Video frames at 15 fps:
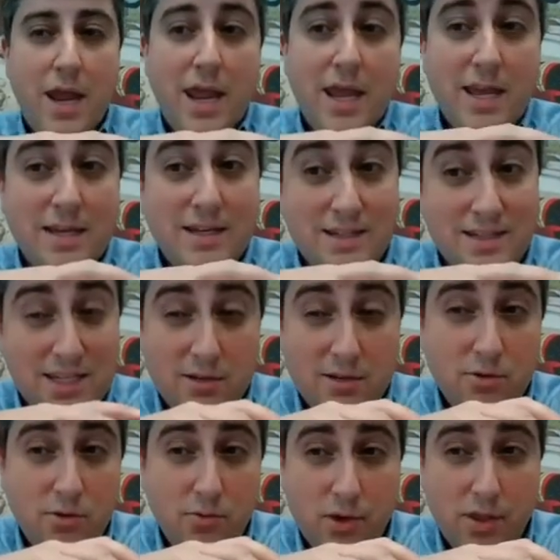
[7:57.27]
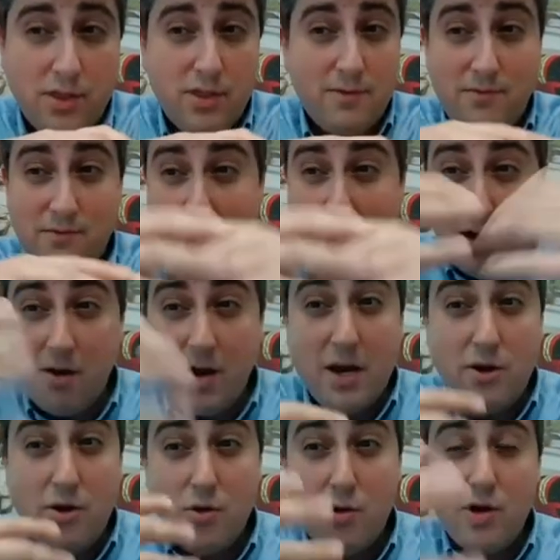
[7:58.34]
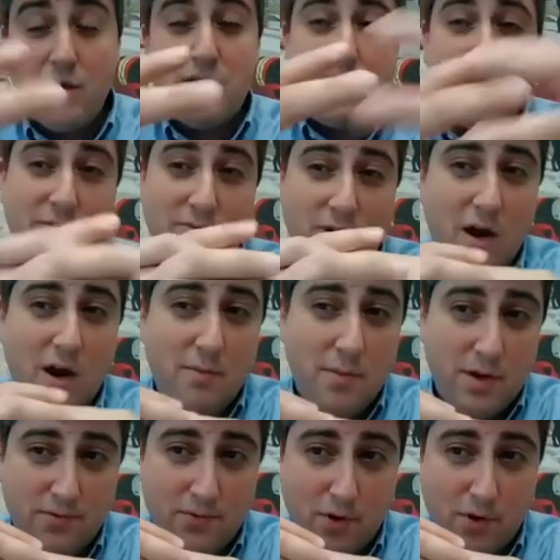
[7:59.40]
it can deal with the very noisy environment of